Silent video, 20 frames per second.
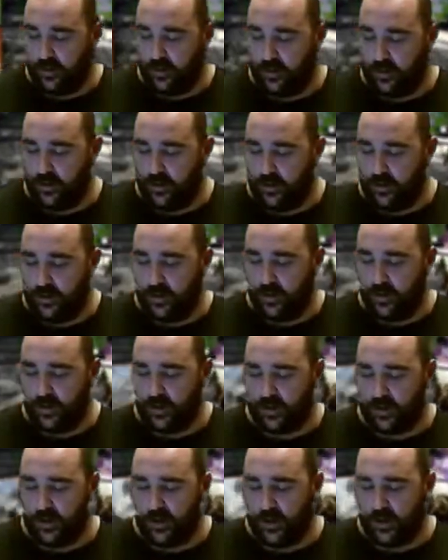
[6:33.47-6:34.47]

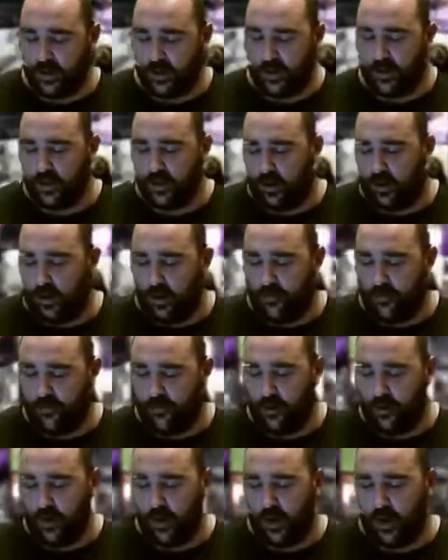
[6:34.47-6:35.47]
it's likely to
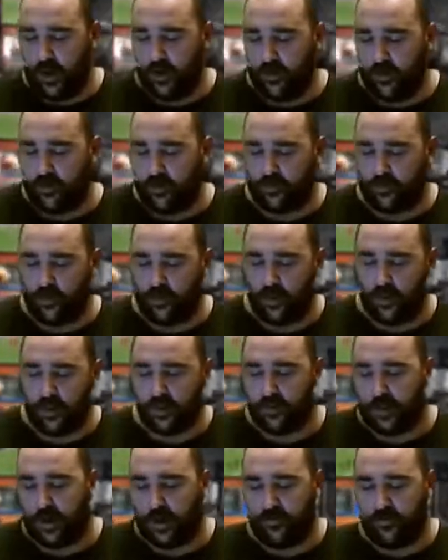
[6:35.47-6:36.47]
offer a load of
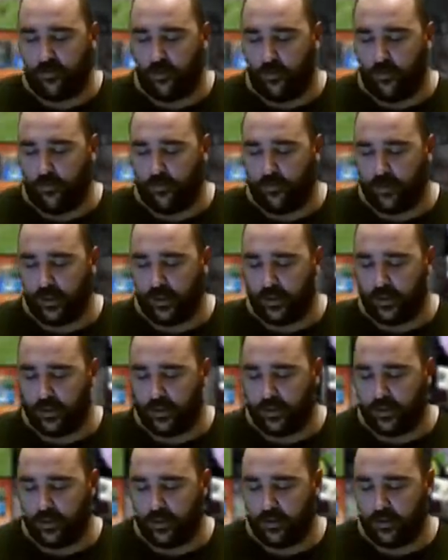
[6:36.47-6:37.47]
cross-platform
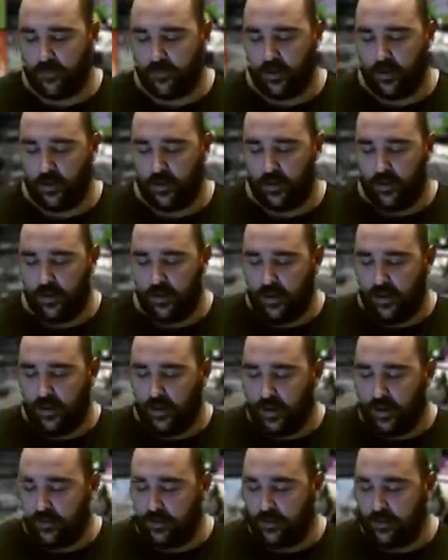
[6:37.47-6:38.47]
features,
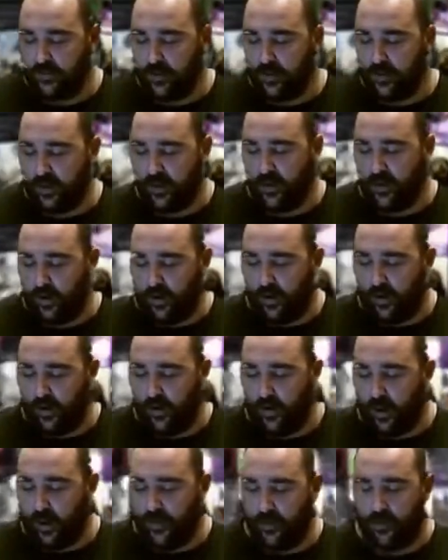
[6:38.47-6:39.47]
and there's been a lot of
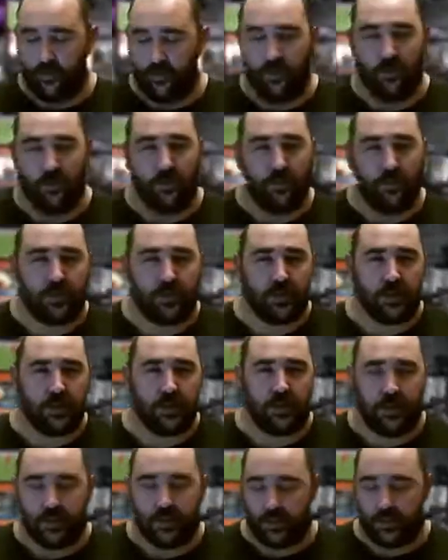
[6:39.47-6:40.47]
hype and rumors
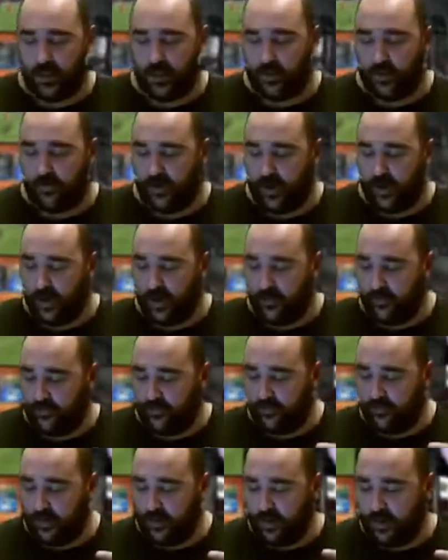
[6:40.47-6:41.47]
suggesting that,
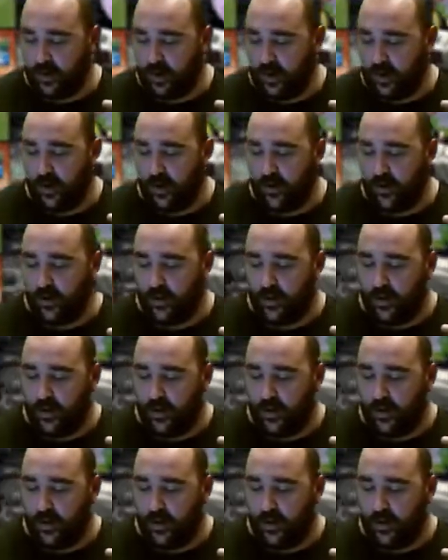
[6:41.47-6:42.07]
it